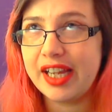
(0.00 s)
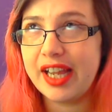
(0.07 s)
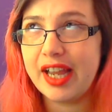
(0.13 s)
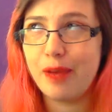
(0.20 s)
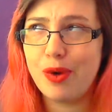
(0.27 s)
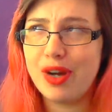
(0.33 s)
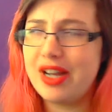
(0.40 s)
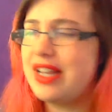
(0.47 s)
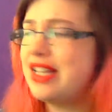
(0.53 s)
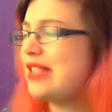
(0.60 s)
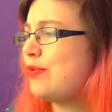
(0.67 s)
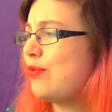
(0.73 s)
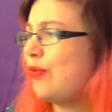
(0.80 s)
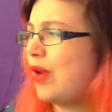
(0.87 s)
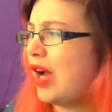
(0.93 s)
It
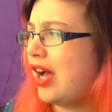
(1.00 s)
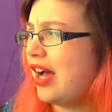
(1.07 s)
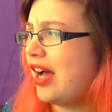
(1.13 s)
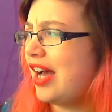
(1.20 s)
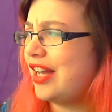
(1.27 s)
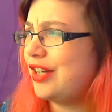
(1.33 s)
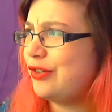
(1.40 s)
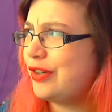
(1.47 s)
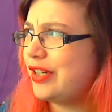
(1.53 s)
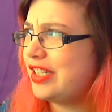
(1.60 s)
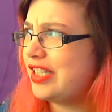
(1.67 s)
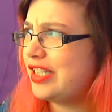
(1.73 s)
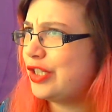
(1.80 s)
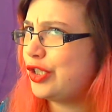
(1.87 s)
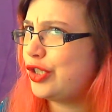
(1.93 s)
was uh,
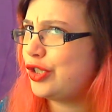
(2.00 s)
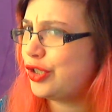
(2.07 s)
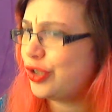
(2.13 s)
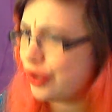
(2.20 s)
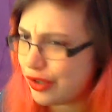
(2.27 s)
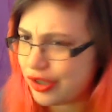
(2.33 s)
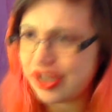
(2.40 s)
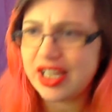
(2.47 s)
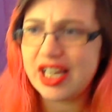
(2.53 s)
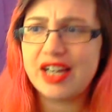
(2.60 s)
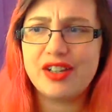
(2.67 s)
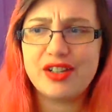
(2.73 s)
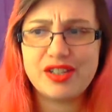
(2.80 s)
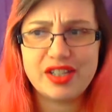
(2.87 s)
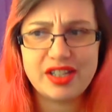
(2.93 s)

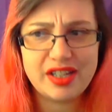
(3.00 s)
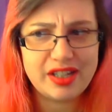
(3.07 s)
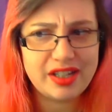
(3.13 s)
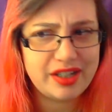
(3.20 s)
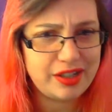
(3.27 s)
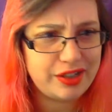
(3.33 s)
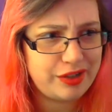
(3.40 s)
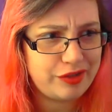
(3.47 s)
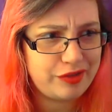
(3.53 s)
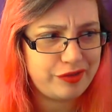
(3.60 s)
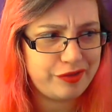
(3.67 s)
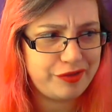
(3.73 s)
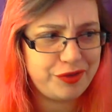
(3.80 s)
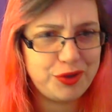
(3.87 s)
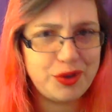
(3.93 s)

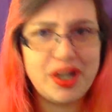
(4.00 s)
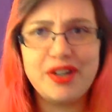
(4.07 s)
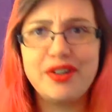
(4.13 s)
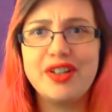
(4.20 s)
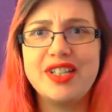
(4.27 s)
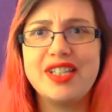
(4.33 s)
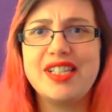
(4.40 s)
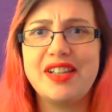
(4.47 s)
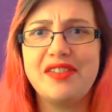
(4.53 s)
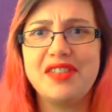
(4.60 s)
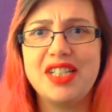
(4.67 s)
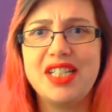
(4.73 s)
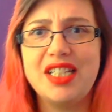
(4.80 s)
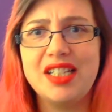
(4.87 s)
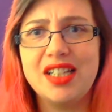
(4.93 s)

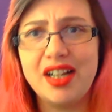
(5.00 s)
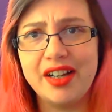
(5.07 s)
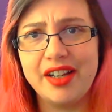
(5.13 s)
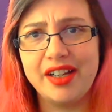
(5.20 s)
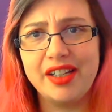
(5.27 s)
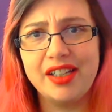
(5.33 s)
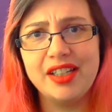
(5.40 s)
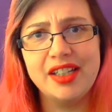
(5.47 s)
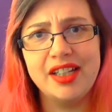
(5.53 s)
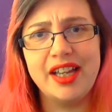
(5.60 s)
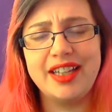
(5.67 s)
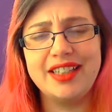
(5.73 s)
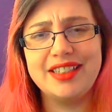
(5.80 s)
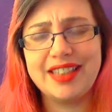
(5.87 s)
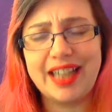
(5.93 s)
102,479
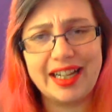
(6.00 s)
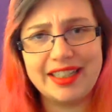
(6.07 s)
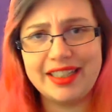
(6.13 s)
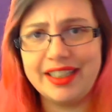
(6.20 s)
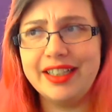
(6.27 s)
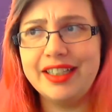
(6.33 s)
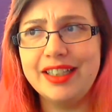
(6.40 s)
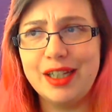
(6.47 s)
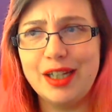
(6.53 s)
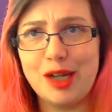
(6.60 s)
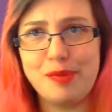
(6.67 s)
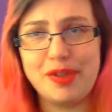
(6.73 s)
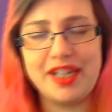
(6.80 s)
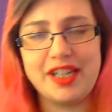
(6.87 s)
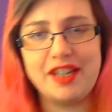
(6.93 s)
exactly,
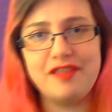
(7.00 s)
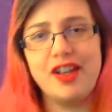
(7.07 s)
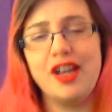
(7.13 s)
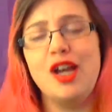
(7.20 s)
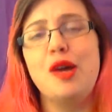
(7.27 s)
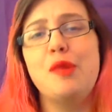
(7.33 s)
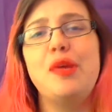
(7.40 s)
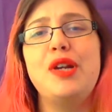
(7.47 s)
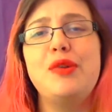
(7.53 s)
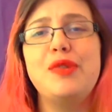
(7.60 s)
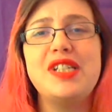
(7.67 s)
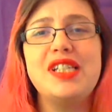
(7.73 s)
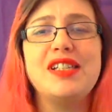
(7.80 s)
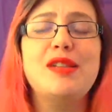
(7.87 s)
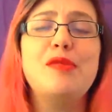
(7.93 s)
I believe. But it
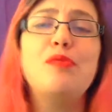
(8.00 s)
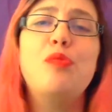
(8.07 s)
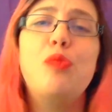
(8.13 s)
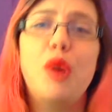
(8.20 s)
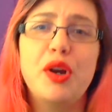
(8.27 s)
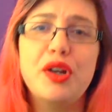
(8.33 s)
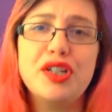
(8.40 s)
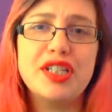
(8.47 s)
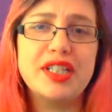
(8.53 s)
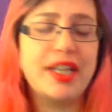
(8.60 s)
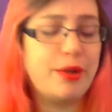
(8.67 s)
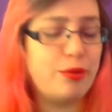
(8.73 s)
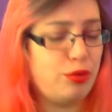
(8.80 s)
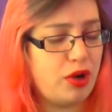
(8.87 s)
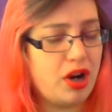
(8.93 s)
was still
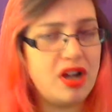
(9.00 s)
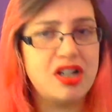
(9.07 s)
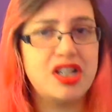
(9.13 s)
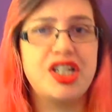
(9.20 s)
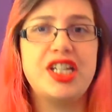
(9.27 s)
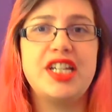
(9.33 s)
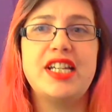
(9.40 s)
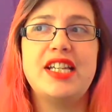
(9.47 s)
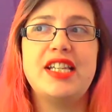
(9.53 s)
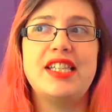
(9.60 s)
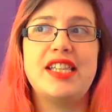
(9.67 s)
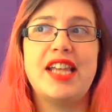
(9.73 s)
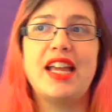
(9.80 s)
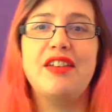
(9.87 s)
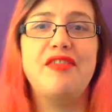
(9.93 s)
mostly
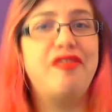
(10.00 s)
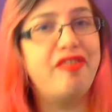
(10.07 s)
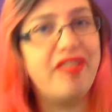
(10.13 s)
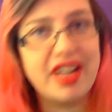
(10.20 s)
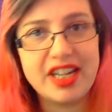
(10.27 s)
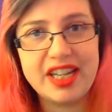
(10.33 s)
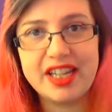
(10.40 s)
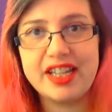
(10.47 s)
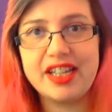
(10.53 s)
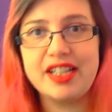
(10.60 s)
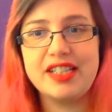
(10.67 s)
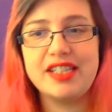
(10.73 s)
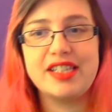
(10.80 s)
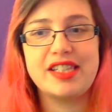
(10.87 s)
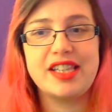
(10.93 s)
ranches and
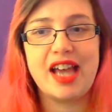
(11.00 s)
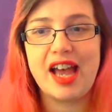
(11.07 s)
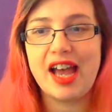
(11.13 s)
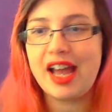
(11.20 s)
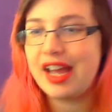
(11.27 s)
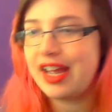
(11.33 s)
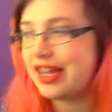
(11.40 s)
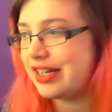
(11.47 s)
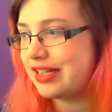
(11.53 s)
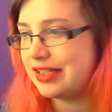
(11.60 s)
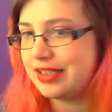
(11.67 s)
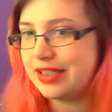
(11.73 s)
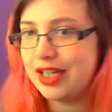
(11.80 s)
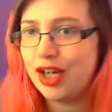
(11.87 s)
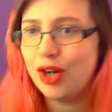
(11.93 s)
vineyards
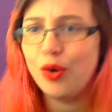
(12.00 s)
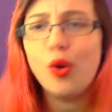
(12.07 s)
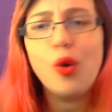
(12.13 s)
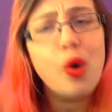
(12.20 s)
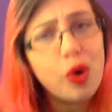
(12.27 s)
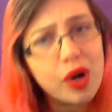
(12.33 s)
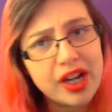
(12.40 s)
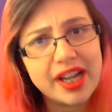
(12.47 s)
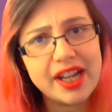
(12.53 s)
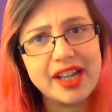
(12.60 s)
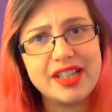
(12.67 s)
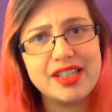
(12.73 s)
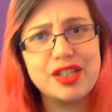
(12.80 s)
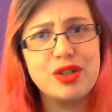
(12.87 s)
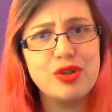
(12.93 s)
and
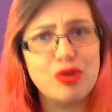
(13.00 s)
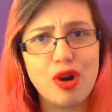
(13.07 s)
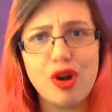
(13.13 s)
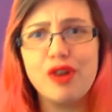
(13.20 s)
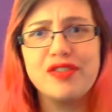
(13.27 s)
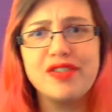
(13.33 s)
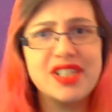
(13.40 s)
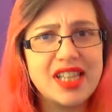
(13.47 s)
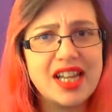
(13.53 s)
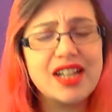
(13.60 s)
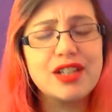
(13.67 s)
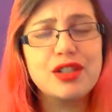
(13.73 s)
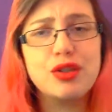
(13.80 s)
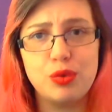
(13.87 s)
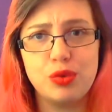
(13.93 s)
orchards and groves and
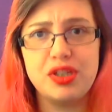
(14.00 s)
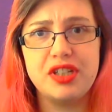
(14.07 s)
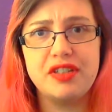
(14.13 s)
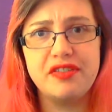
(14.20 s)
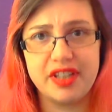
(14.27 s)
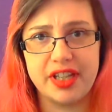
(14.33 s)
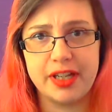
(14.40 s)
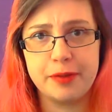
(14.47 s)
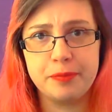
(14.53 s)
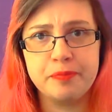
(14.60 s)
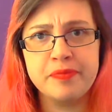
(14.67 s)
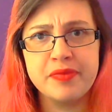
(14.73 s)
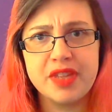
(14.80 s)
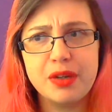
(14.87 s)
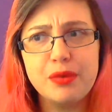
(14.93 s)
that sort of thing.
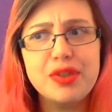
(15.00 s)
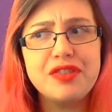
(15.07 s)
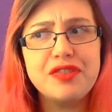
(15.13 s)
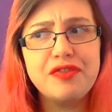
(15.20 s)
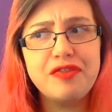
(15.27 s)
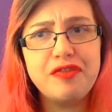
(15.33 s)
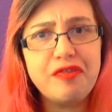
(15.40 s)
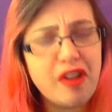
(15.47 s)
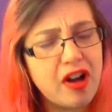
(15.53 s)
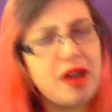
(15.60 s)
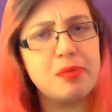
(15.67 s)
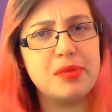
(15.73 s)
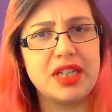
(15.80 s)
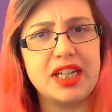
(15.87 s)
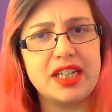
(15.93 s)
It was
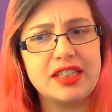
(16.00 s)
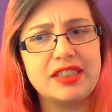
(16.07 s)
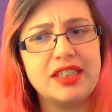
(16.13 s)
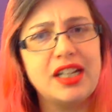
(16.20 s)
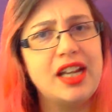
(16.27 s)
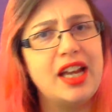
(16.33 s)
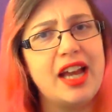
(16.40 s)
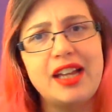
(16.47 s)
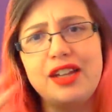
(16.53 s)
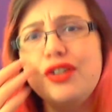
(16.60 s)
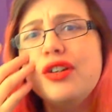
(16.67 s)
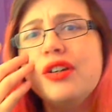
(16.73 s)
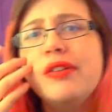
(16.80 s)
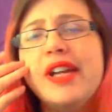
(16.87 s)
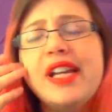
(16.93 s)
farmland
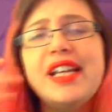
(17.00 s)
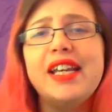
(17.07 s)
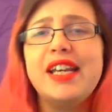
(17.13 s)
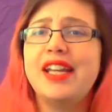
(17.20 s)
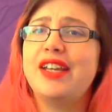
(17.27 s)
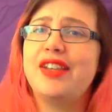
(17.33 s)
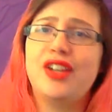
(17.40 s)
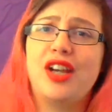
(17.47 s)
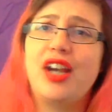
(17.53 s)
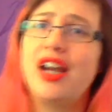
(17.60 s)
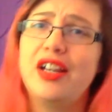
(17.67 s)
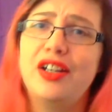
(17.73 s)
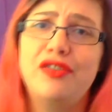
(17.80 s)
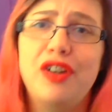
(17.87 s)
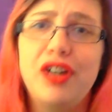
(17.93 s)
and nowhere near the
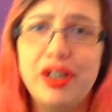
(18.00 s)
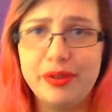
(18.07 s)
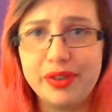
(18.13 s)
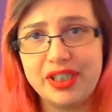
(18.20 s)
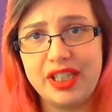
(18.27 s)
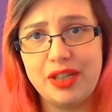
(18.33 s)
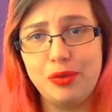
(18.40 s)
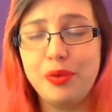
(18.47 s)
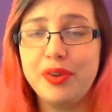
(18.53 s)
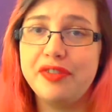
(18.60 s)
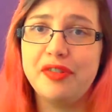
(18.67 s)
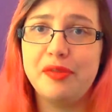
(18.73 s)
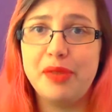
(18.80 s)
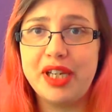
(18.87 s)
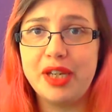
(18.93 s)
kind of Hollywood that we're
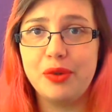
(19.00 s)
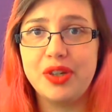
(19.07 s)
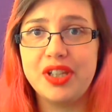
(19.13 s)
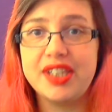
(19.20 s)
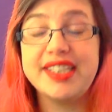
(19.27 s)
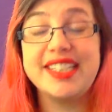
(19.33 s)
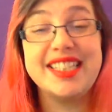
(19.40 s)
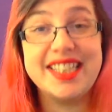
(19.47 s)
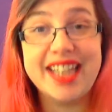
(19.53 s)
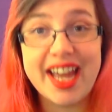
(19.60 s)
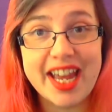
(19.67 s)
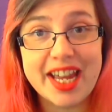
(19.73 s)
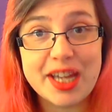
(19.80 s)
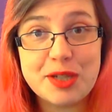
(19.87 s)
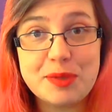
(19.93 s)
familiar with
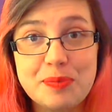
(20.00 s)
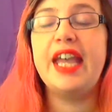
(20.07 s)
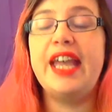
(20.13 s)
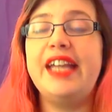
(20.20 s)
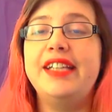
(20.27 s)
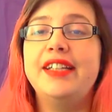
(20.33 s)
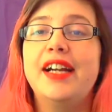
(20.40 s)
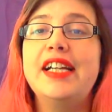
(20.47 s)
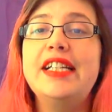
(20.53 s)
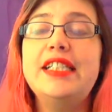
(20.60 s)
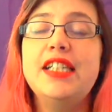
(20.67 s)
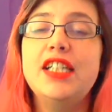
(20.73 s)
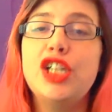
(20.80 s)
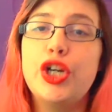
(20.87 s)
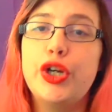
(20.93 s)
today. In
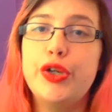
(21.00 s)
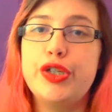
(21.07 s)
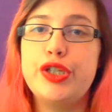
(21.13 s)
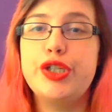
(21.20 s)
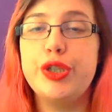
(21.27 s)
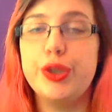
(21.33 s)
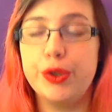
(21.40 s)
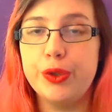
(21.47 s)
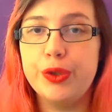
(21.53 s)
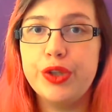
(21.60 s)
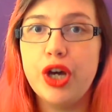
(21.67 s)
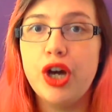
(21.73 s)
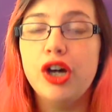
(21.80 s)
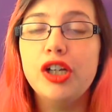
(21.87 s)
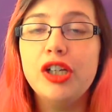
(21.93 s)
1902,
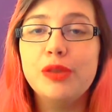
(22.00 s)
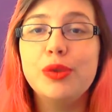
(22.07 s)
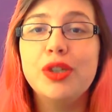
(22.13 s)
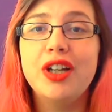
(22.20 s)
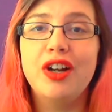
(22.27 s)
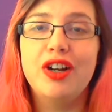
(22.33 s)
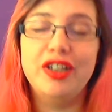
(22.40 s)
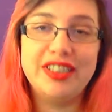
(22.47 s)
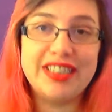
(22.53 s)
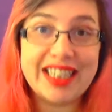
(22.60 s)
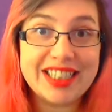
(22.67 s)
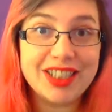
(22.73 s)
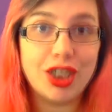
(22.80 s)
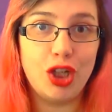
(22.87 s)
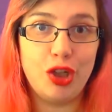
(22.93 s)
the Hollywood
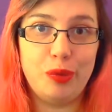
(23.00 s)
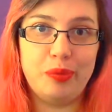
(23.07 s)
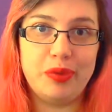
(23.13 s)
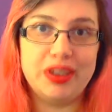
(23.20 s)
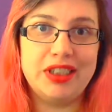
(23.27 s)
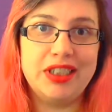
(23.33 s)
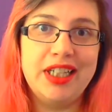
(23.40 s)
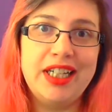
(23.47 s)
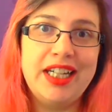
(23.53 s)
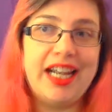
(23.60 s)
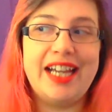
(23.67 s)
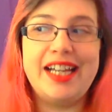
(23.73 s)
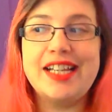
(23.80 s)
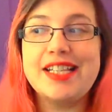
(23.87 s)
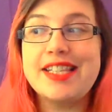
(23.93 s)
Hotel opened,
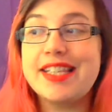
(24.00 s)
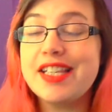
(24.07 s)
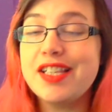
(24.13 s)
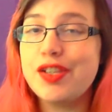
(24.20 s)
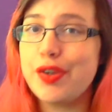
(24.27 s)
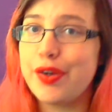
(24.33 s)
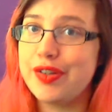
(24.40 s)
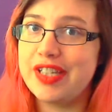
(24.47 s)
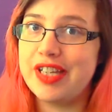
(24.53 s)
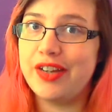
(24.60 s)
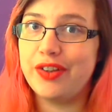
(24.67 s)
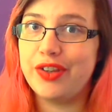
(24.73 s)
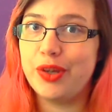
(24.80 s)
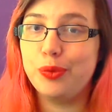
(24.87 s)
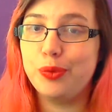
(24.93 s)
and it's this
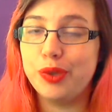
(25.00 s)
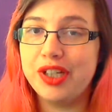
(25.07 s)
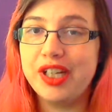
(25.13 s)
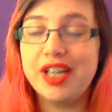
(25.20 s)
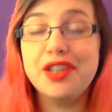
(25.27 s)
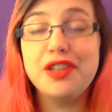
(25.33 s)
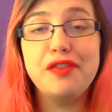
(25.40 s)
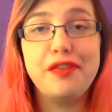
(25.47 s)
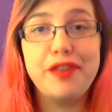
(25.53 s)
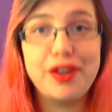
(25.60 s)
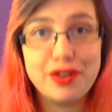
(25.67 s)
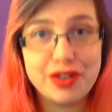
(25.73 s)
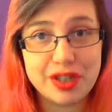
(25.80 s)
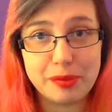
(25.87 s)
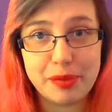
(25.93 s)
hotel that would, in the
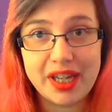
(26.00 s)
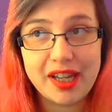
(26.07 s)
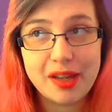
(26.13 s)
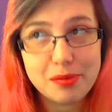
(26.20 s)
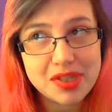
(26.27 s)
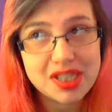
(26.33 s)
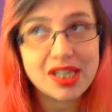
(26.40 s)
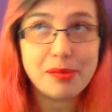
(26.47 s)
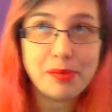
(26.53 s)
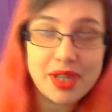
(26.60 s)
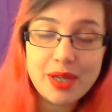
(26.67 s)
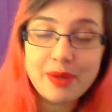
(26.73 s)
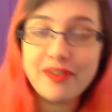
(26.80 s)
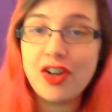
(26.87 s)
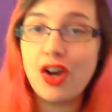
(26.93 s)
future, become
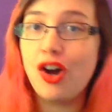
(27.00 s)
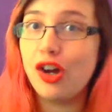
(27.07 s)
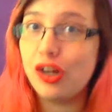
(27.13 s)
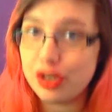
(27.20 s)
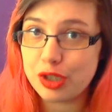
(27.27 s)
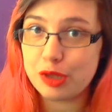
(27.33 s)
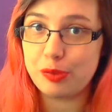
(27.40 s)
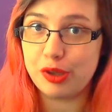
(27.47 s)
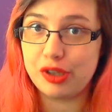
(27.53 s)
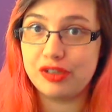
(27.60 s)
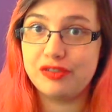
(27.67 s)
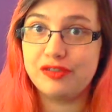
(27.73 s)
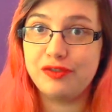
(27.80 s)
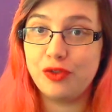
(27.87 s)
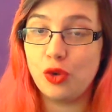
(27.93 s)
something of a hotspot
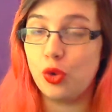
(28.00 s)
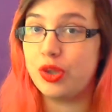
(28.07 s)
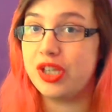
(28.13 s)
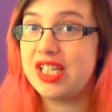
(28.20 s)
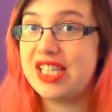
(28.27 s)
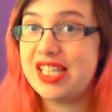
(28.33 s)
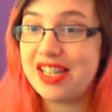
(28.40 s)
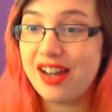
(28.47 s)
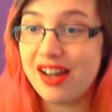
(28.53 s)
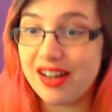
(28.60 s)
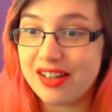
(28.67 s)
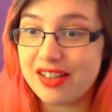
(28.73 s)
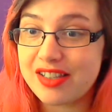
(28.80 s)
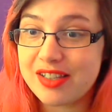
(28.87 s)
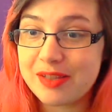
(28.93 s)
for the
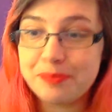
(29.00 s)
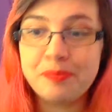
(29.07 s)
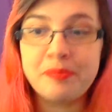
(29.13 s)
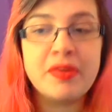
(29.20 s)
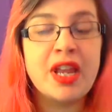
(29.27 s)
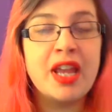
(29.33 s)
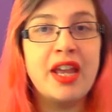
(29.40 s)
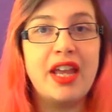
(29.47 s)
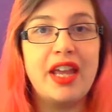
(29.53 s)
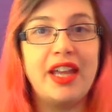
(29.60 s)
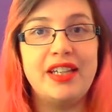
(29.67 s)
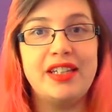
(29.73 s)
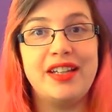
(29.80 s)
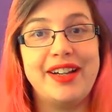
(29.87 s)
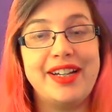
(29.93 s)
stars.
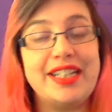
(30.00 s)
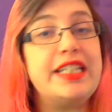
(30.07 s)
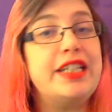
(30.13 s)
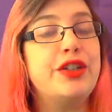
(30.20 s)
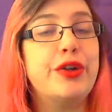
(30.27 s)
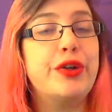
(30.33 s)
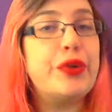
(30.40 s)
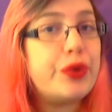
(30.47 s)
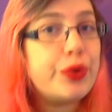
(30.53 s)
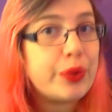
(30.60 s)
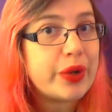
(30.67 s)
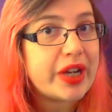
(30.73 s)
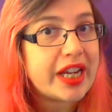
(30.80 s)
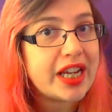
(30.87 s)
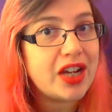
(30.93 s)
In
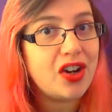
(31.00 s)
1903,